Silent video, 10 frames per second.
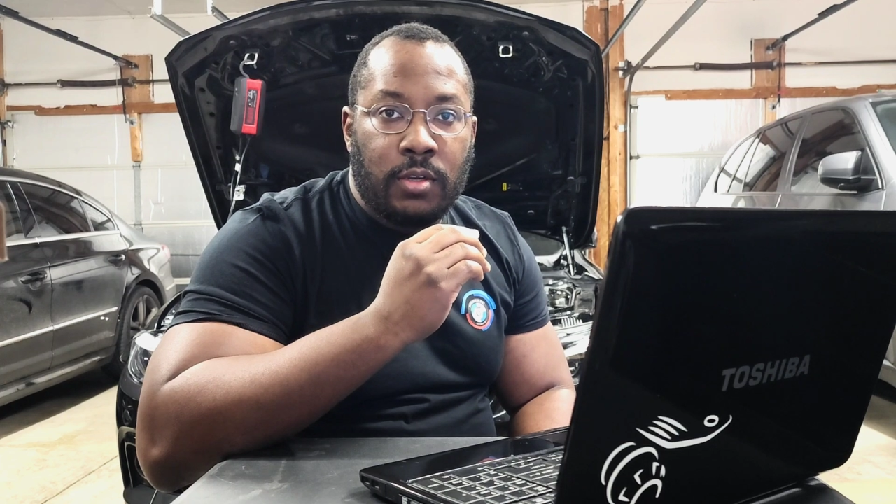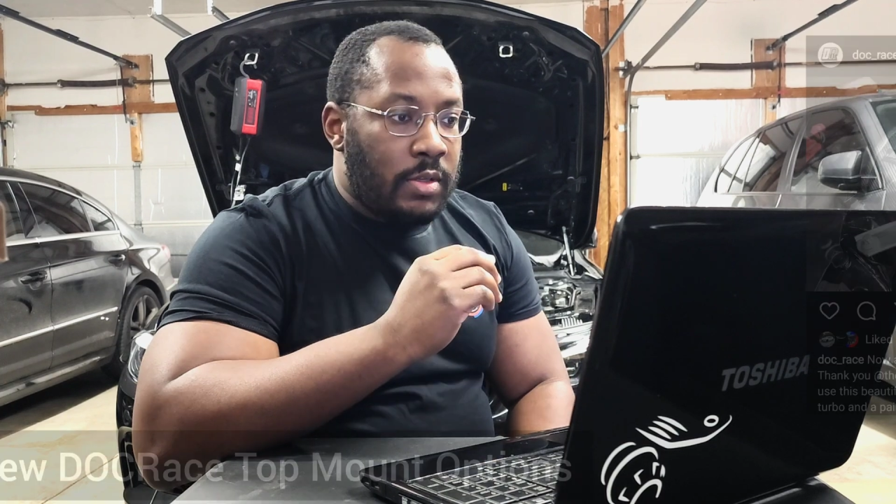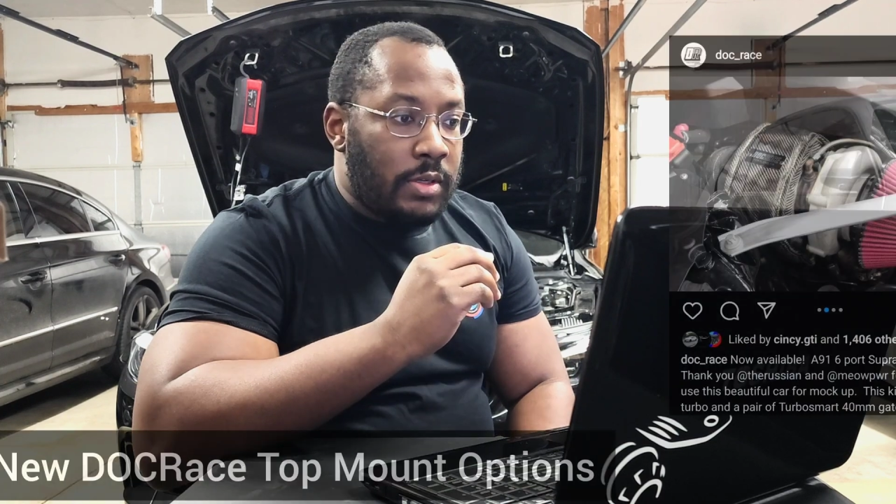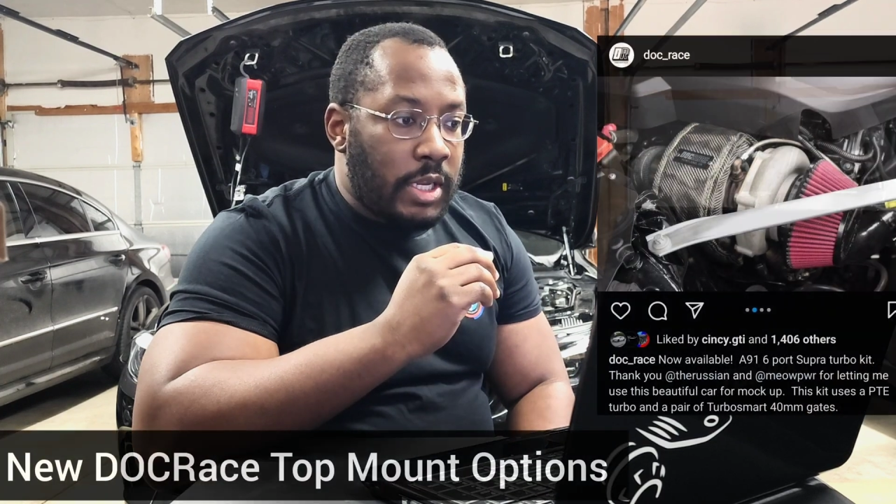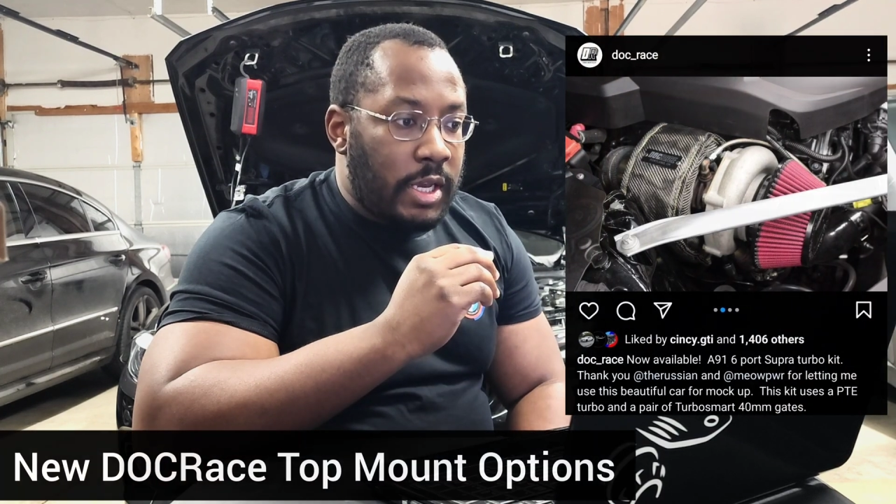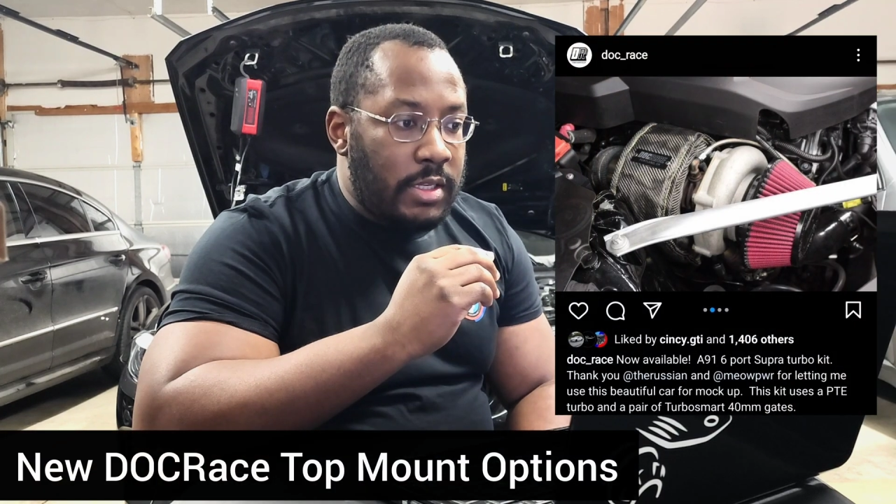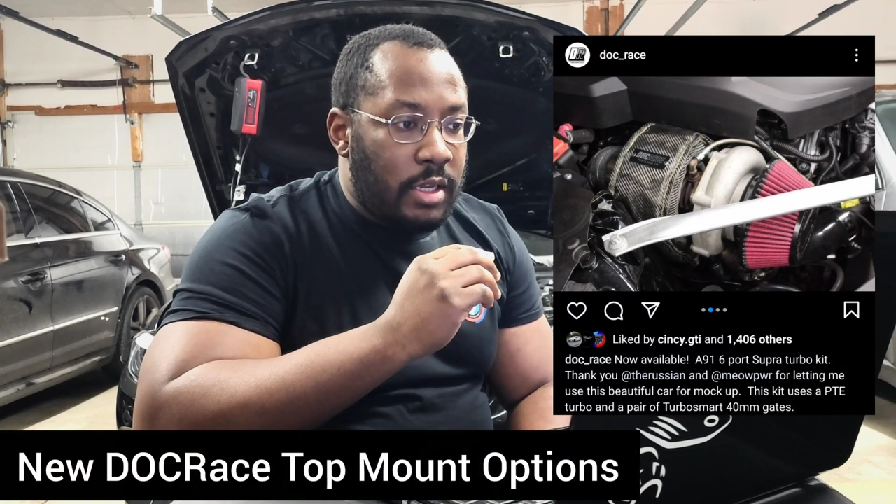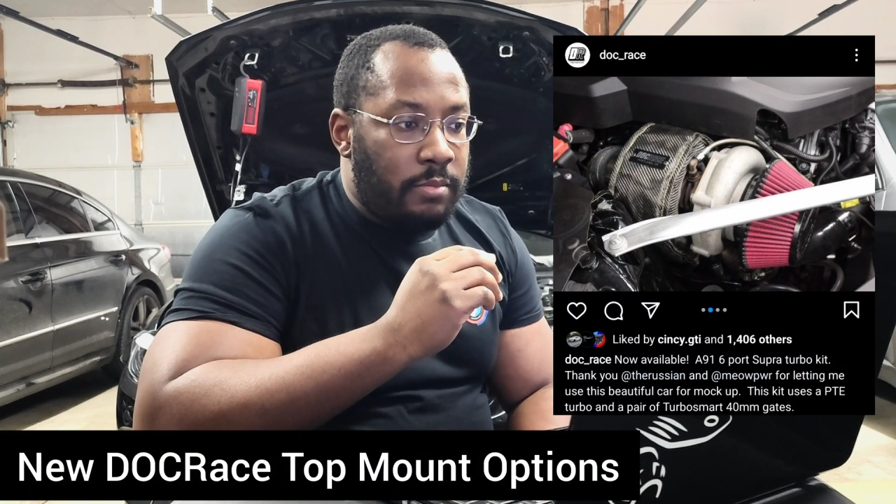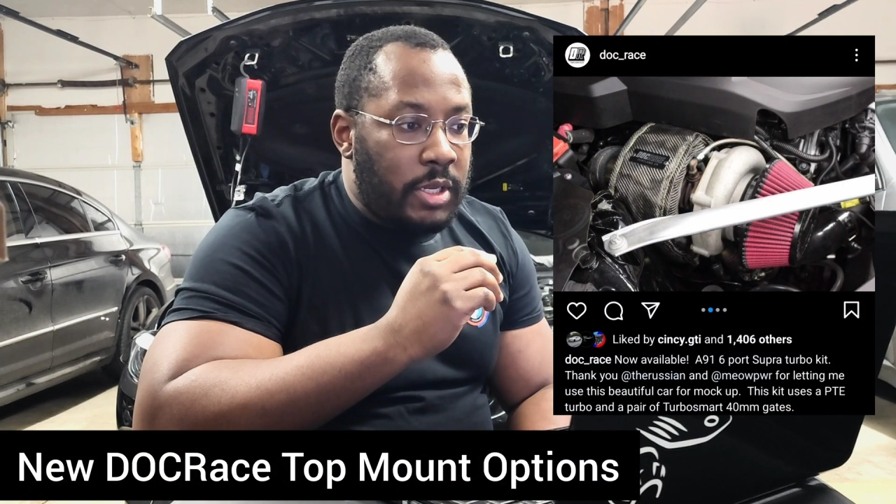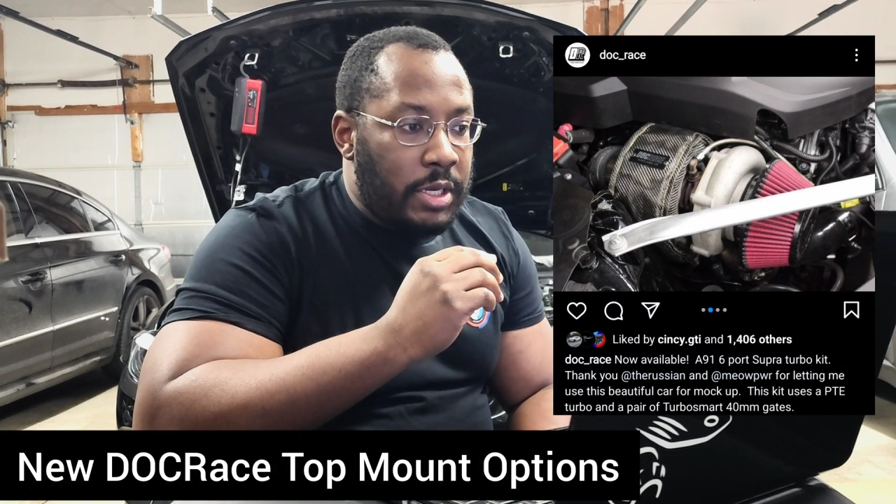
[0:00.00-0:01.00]
So today's
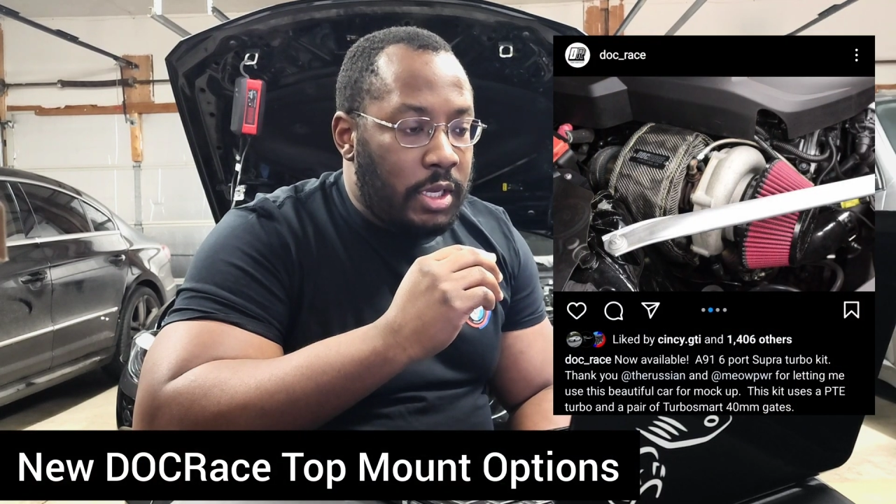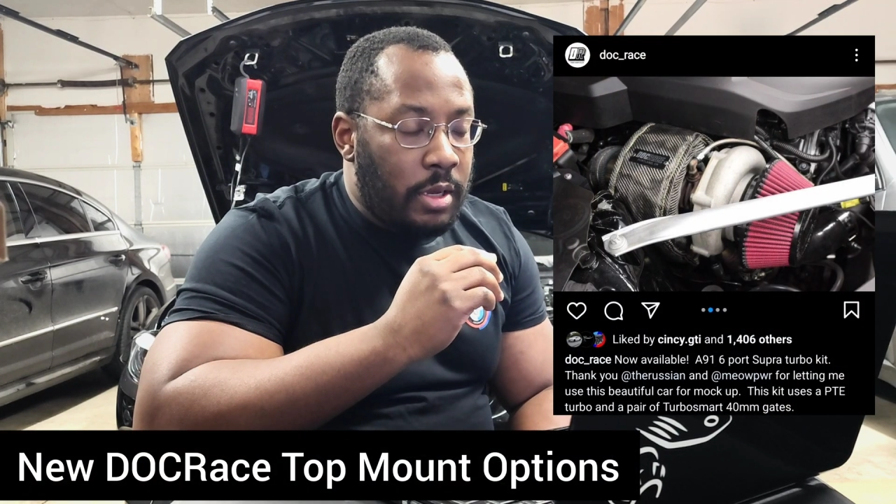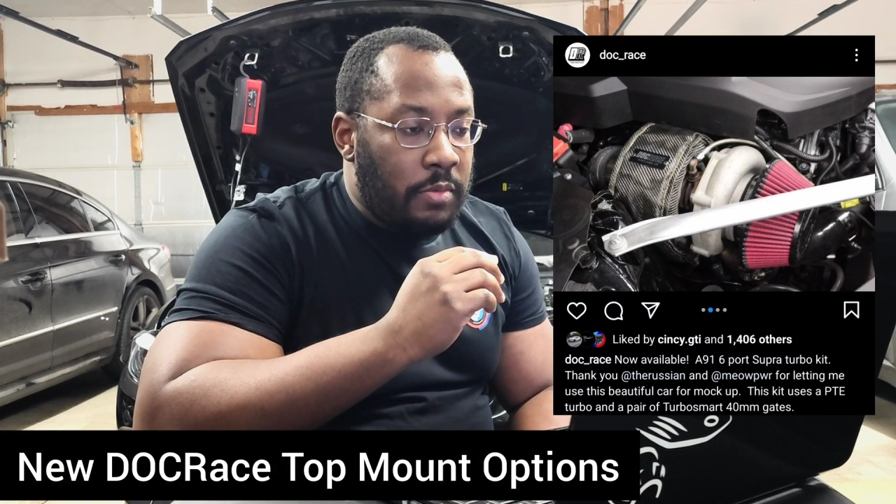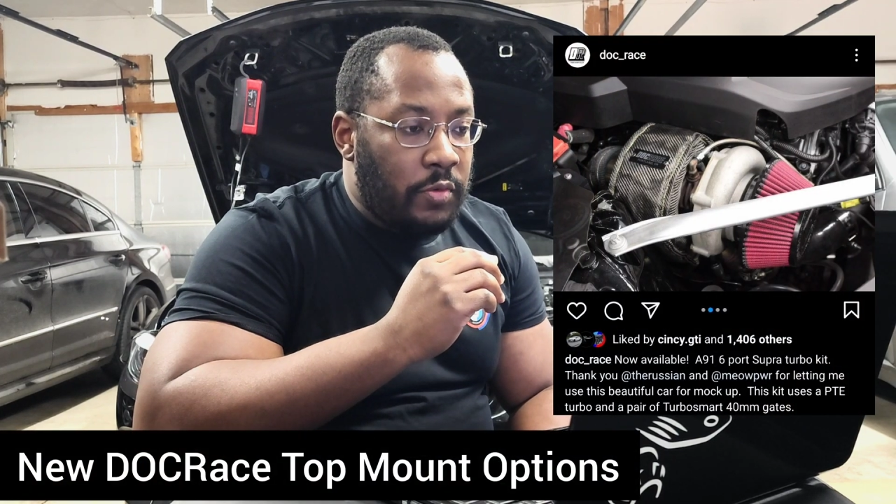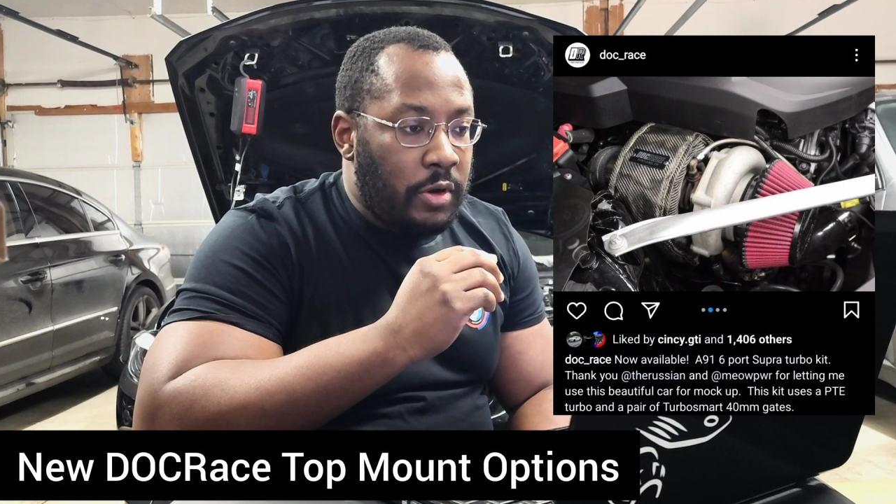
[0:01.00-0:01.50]
update comes